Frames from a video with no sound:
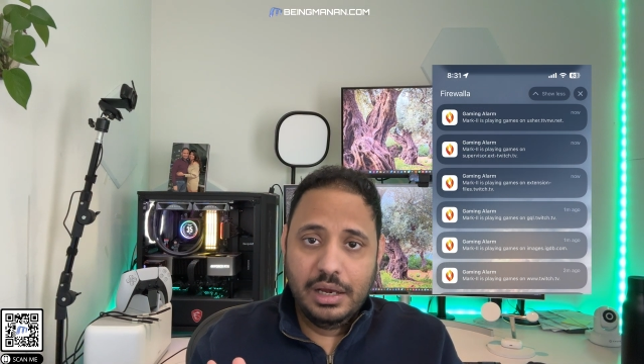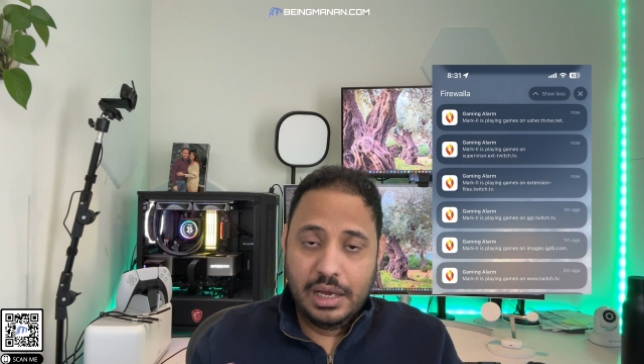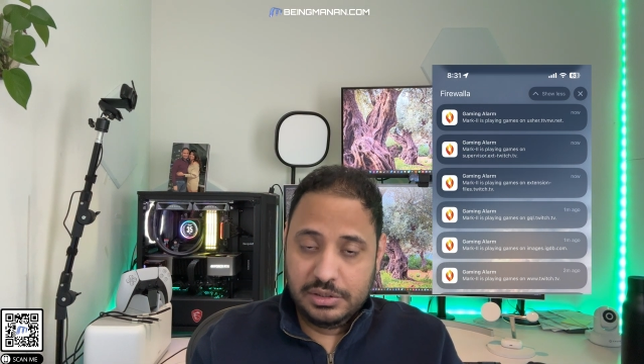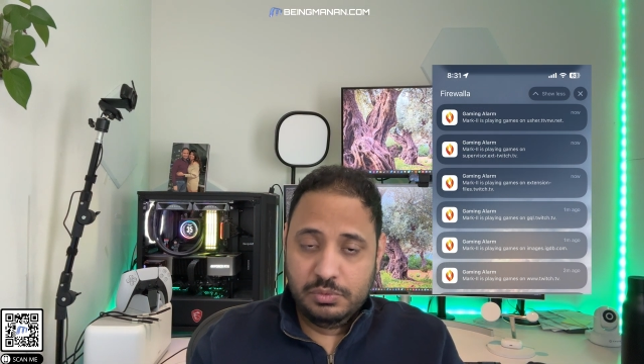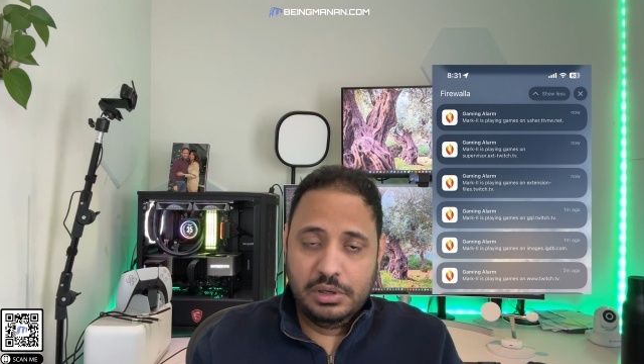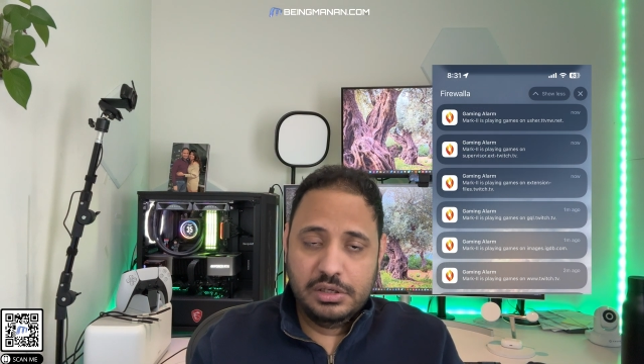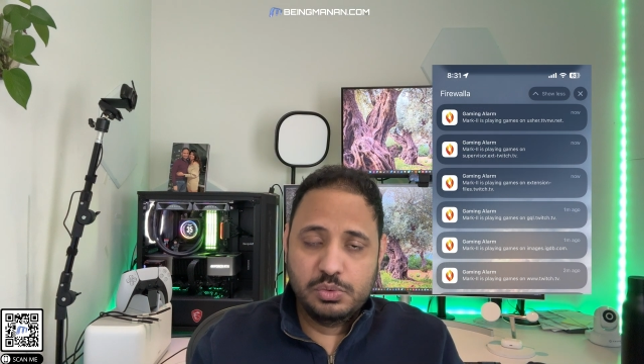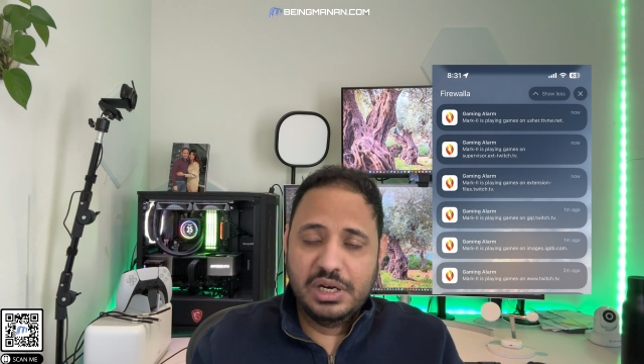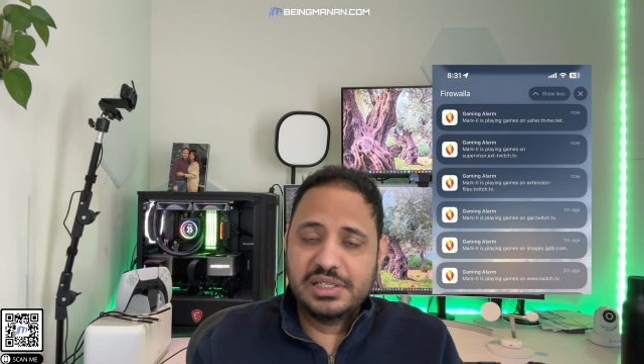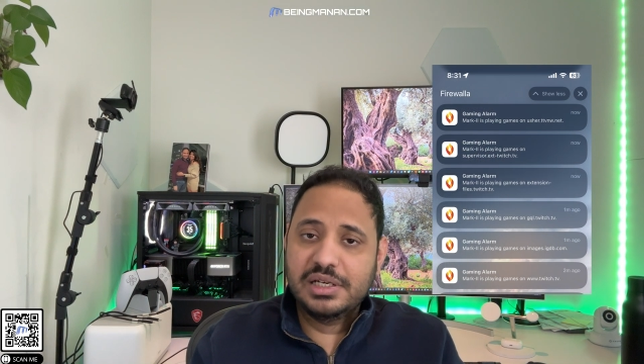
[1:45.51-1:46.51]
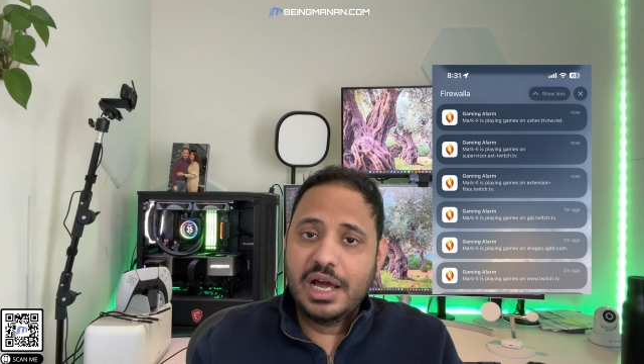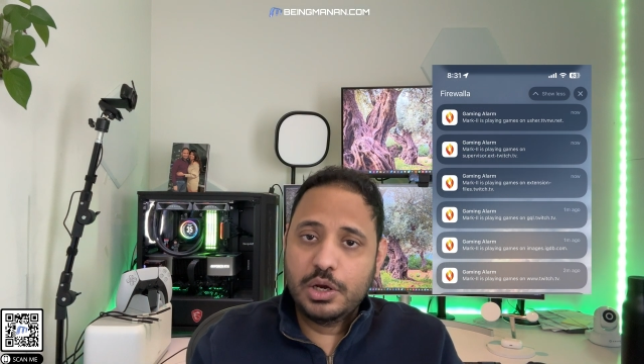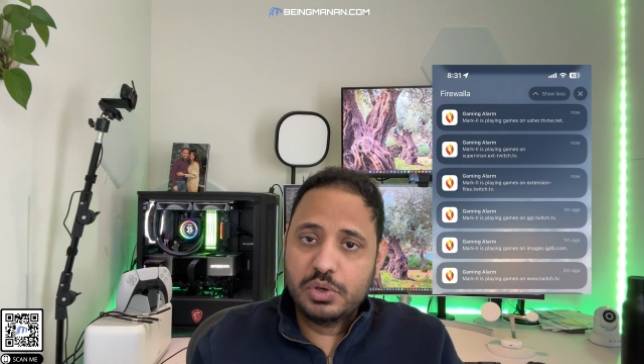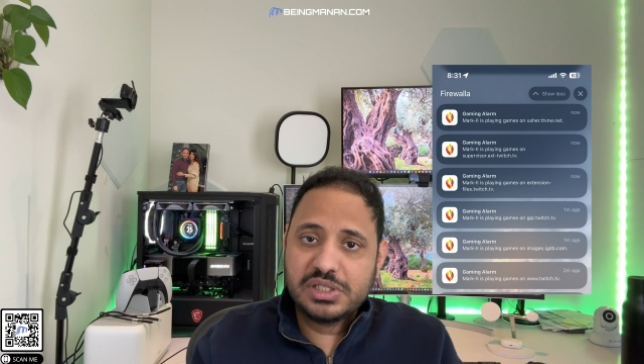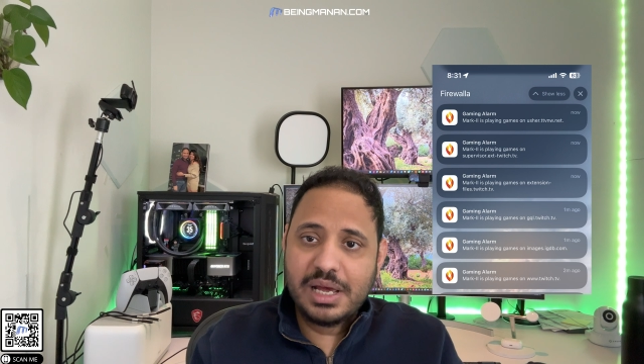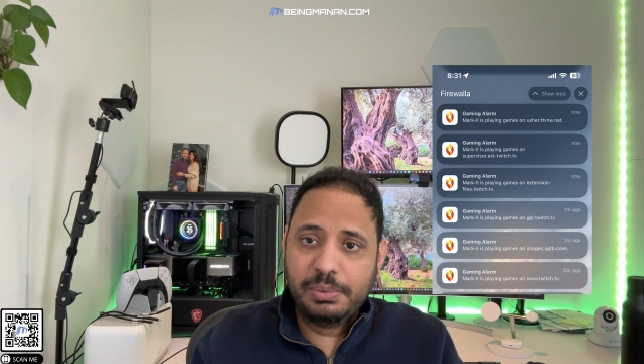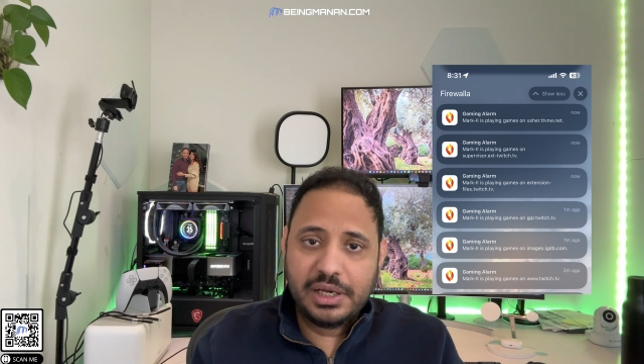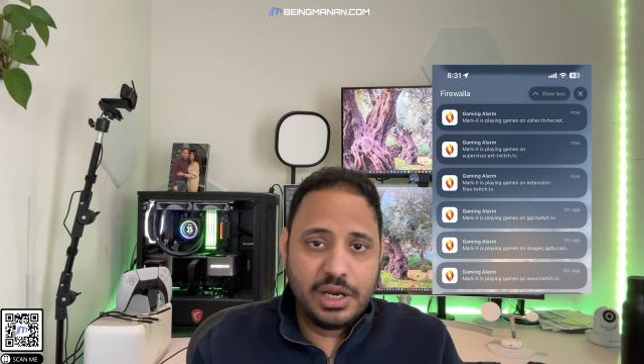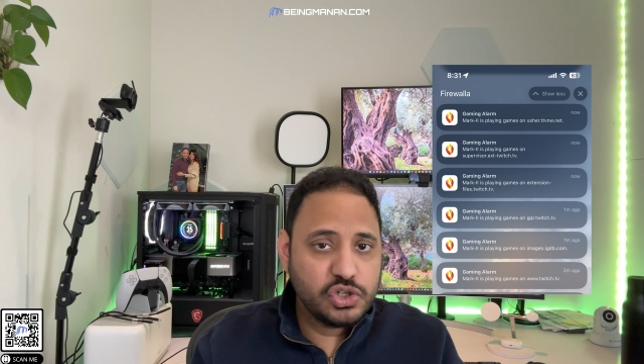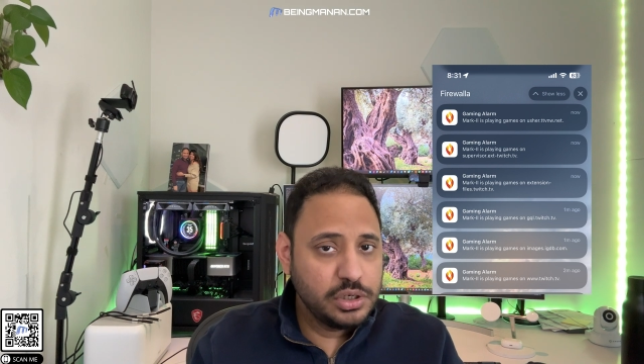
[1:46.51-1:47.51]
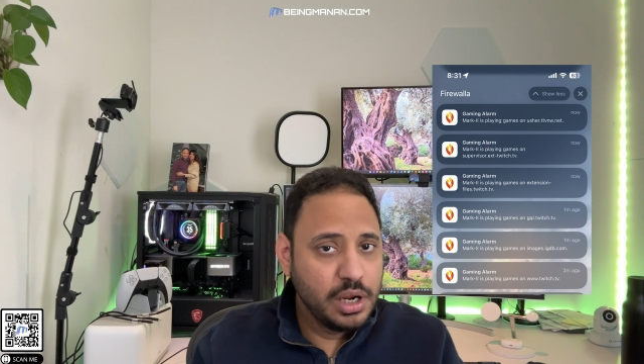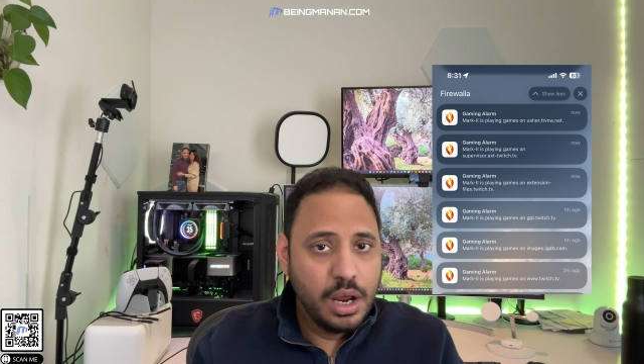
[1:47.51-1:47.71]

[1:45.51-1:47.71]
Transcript: as, as well as an iOS application.